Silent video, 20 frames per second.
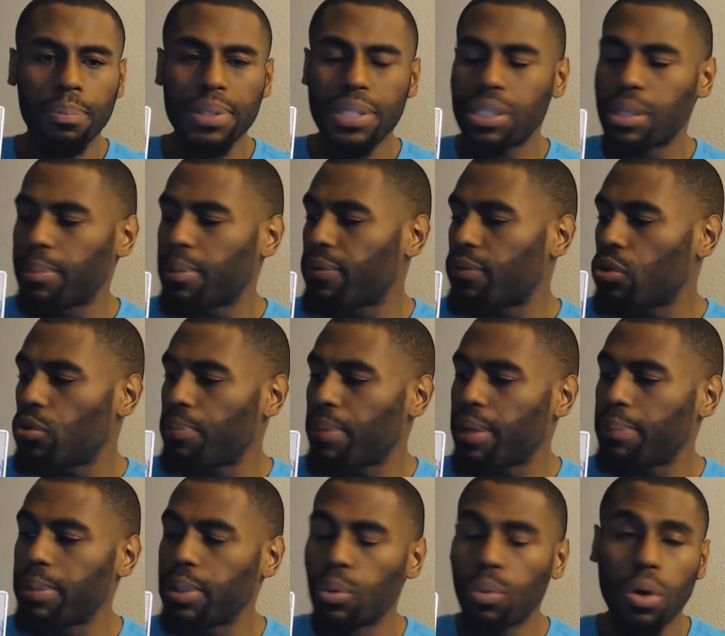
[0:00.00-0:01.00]
But some of you
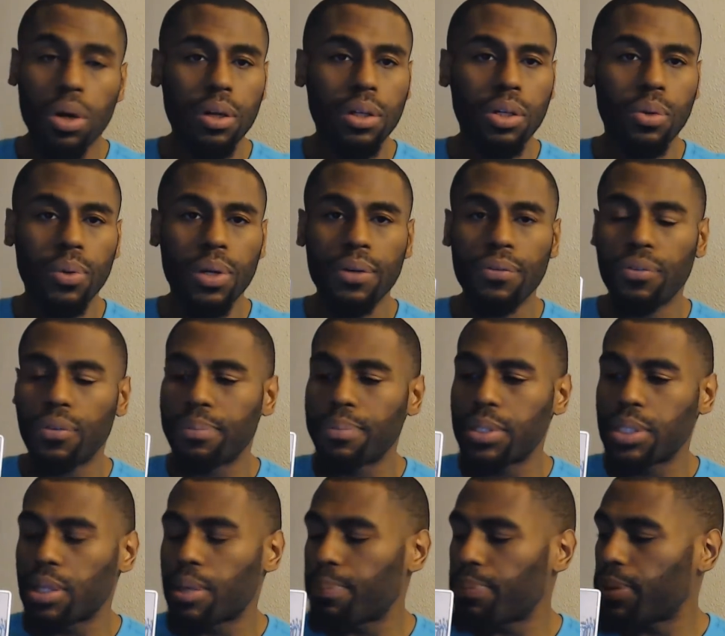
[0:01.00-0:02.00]
may be walking away from
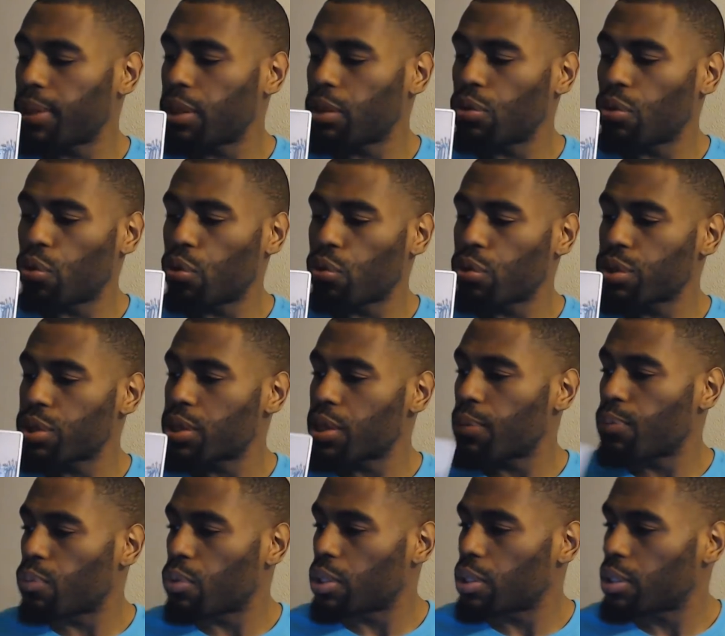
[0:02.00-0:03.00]
something or
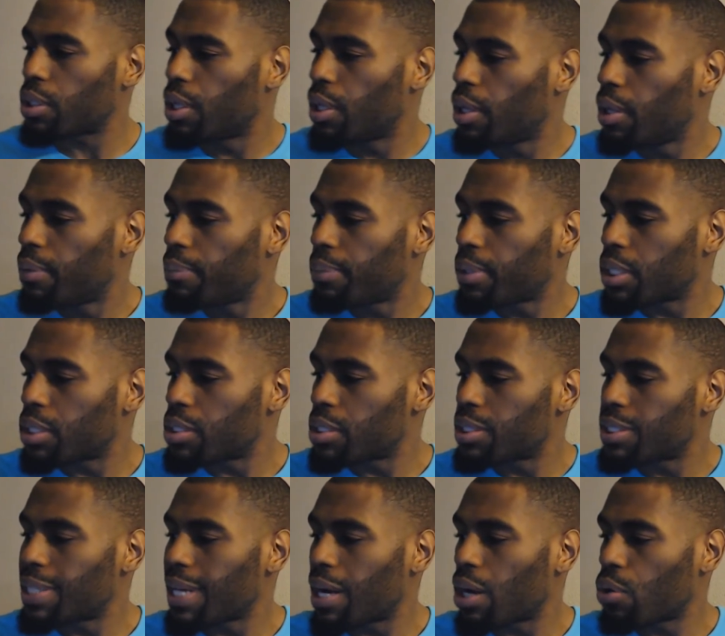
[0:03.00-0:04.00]
someone because
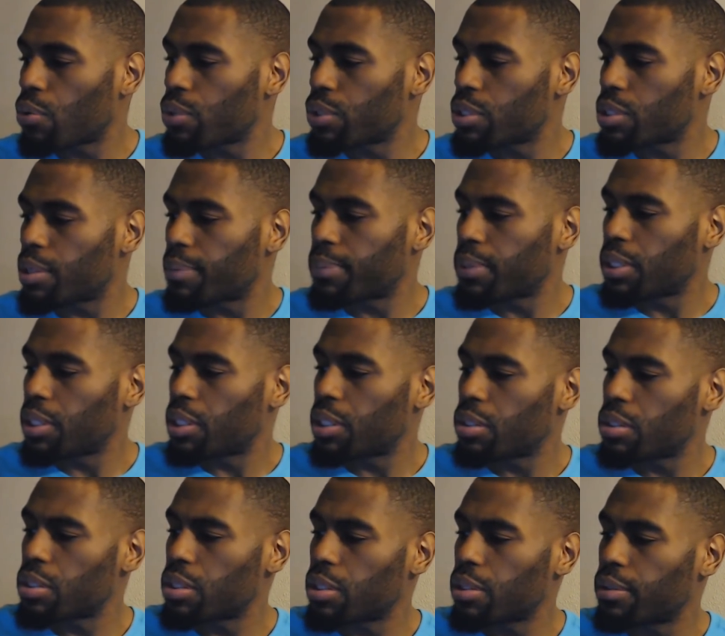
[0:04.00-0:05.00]
the Tower is something
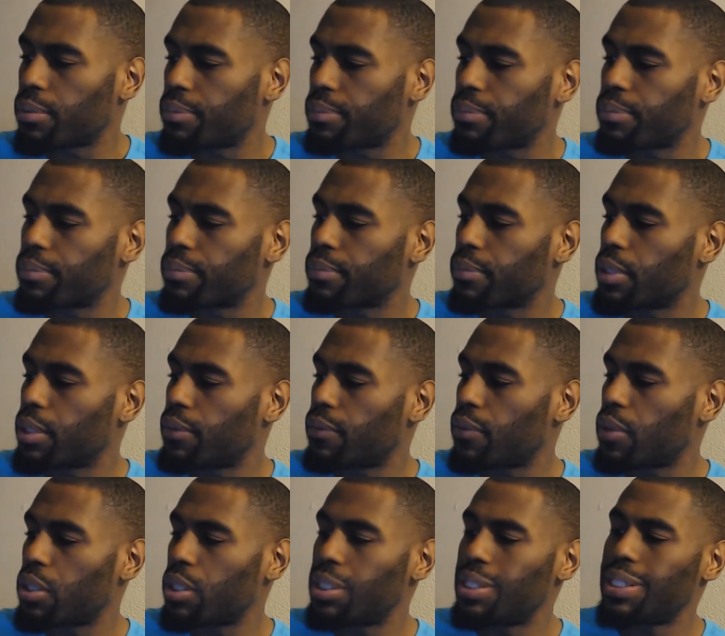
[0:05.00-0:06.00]
that's
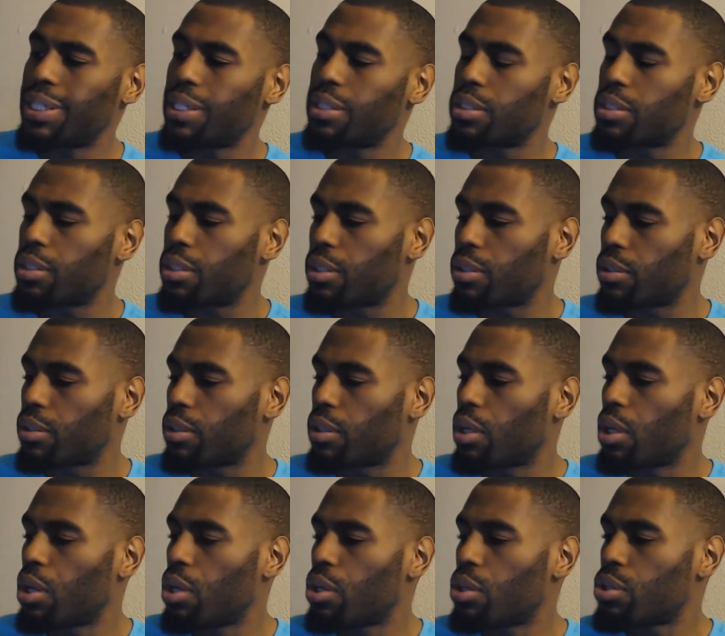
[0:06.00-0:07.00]
very tense there.
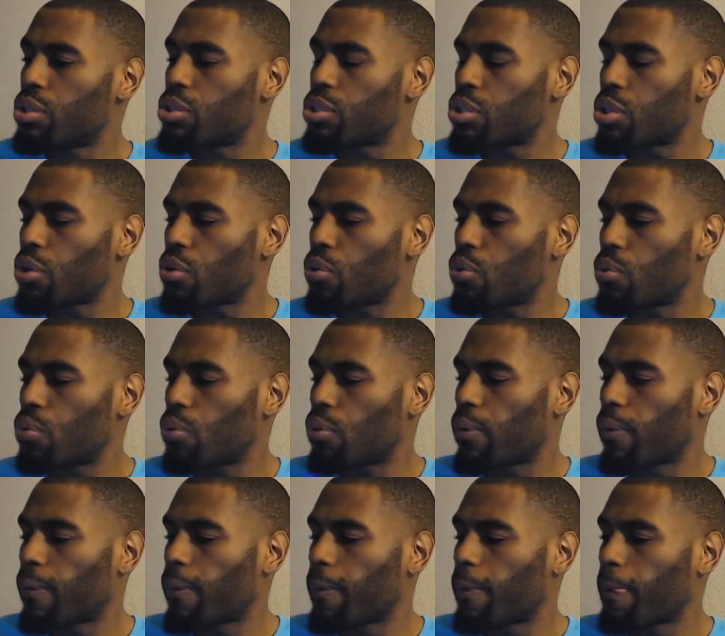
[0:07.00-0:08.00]
So
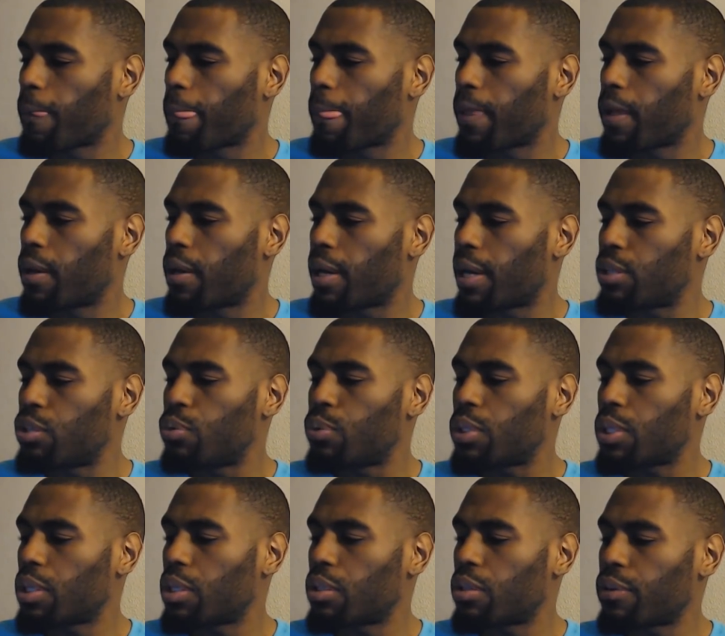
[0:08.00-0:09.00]
I do
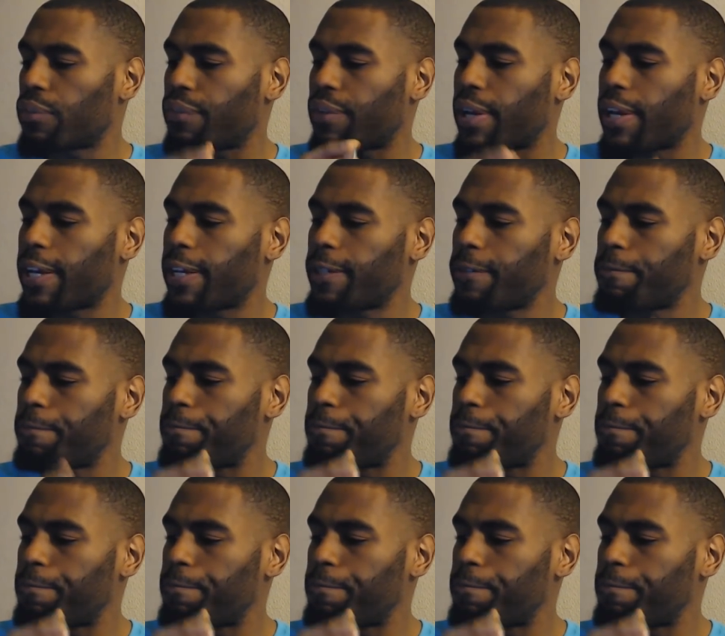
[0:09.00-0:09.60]
want to clarify.